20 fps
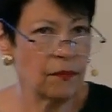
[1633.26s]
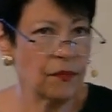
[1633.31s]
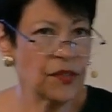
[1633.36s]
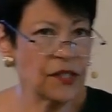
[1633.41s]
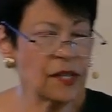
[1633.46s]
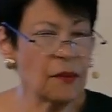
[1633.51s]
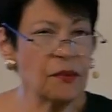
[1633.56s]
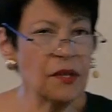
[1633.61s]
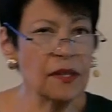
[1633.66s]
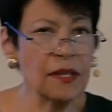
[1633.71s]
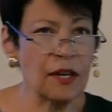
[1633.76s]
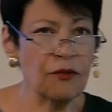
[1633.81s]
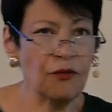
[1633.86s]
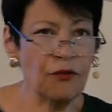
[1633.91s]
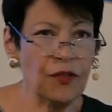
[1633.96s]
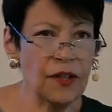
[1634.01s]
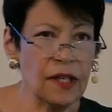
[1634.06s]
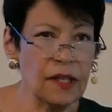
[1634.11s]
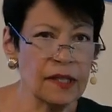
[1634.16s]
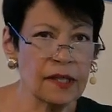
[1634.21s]
something that
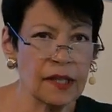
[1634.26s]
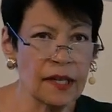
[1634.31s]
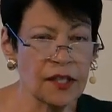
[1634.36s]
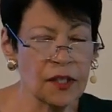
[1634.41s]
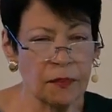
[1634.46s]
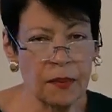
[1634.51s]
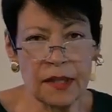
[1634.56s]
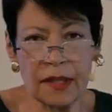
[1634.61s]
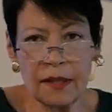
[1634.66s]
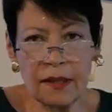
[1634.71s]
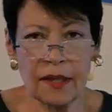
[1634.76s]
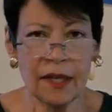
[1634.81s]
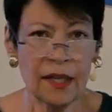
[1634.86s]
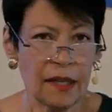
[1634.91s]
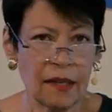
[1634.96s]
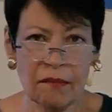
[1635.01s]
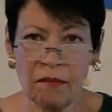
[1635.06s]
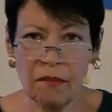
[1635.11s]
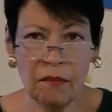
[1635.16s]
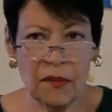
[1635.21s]
feeds us but
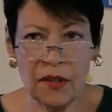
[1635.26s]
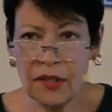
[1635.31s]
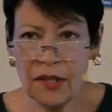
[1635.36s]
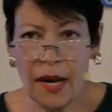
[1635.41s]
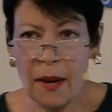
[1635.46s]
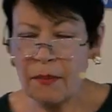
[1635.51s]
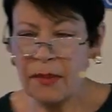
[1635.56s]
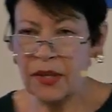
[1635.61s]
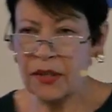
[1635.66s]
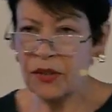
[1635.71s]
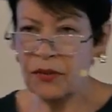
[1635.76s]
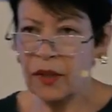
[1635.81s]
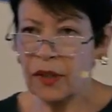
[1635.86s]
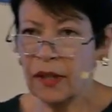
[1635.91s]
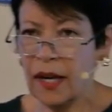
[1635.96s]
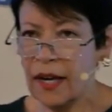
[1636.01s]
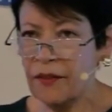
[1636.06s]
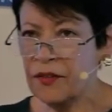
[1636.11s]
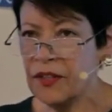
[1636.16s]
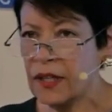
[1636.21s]
is not ministering
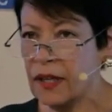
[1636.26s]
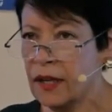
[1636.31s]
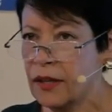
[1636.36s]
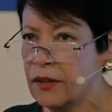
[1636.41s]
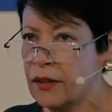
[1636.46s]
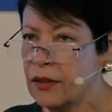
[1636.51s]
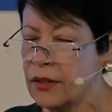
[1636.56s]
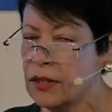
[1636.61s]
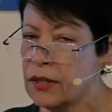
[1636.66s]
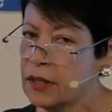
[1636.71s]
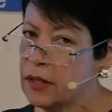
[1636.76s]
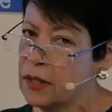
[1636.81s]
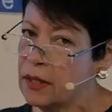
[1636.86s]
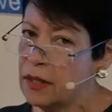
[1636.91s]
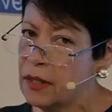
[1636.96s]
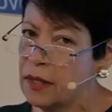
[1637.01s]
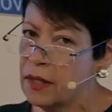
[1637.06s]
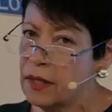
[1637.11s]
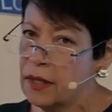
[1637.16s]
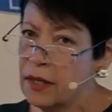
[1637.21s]
life to others?
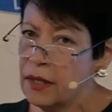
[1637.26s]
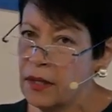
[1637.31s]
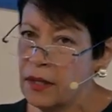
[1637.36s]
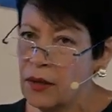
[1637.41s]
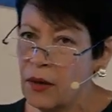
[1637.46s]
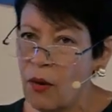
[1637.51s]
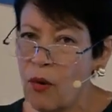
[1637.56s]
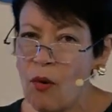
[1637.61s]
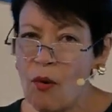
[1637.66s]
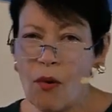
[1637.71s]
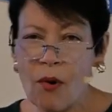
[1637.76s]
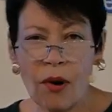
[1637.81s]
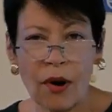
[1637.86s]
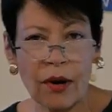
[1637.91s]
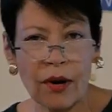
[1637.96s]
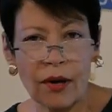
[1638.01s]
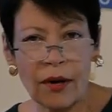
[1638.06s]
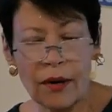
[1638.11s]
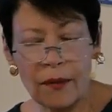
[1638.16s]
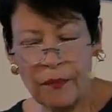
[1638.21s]

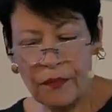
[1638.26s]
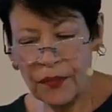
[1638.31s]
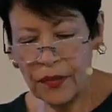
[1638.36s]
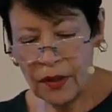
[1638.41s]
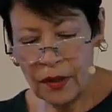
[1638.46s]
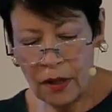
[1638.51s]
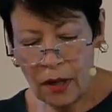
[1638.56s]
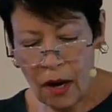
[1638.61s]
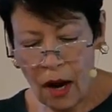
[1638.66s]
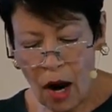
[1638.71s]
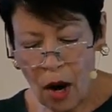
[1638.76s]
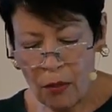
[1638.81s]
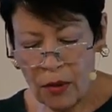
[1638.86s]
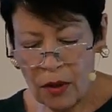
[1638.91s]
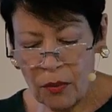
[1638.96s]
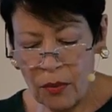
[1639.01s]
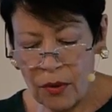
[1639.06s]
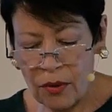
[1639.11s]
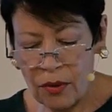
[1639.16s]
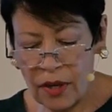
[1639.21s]
Or are
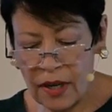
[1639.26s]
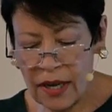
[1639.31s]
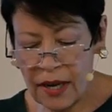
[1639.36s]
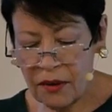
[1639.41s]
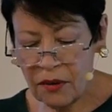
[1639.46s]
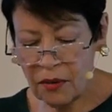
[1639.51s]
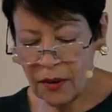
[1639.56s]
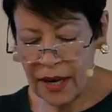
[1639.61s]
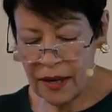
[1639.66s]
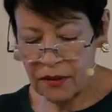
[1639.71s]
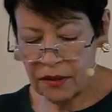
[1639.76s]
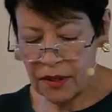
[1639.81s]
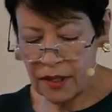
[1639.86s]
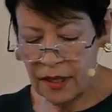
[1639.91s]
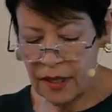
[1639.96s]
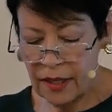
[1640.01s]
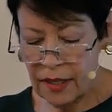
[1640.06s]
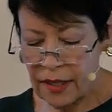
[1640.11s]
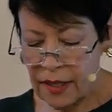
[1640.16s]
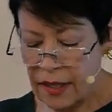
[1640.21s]
we rooted and
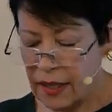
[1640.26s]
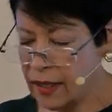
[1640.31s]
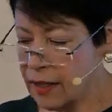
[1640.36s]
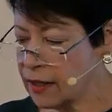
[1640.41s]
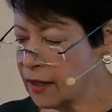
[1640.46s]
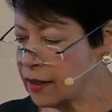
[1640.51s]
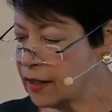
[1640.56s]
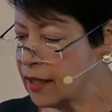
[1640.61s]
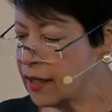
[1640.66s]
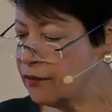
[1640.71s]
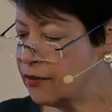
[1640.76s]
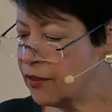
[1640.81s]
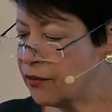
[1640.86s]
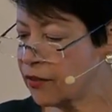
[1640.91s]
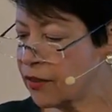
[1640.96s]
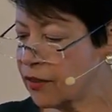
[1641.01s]
grounded in the love of